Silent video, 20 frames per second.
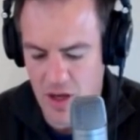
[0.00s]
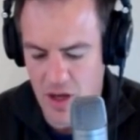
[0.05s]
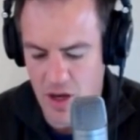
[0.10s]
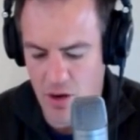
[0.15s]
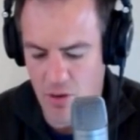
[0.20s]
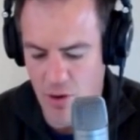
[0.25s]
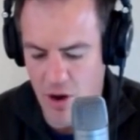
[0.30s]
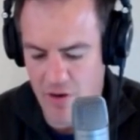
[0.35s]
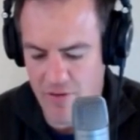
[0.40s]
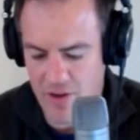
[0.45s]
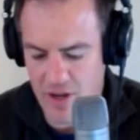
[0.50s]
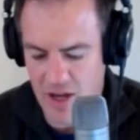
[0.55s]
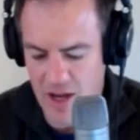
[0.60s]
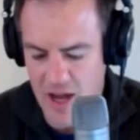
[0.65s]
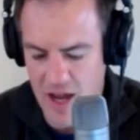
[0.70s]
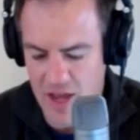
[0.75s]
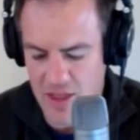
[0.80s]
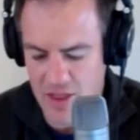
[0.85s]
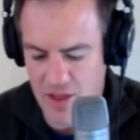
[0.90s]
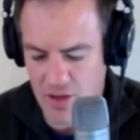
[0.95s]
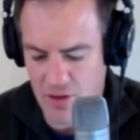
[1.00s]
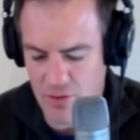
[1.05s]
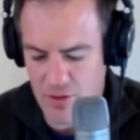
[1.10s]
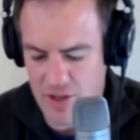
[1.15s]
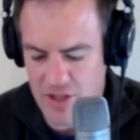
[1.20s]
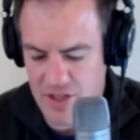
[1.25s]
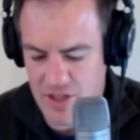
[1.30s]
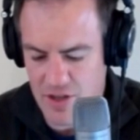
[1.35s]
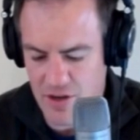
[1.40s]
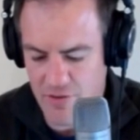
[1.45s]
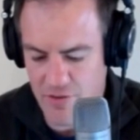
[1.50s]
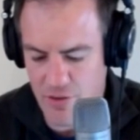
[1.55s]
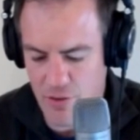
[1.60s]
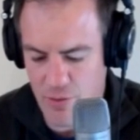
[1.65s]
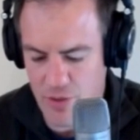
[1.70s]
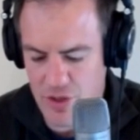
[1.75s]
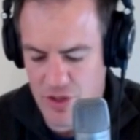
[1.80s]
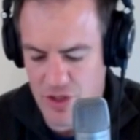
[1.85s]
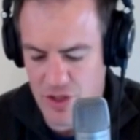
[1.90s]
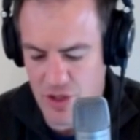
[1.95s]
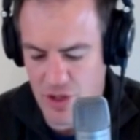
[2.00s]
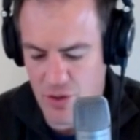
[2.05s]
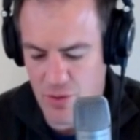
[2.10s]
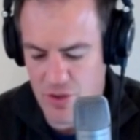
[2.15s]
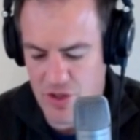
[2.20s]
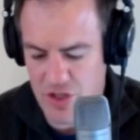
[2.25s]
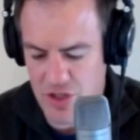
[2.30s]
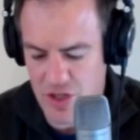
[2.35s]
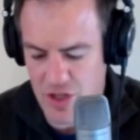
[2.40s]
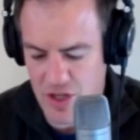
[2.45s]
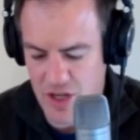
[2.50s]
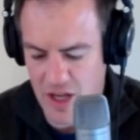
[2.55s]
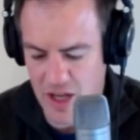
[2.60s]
Arriving at the crest of the ridge in question,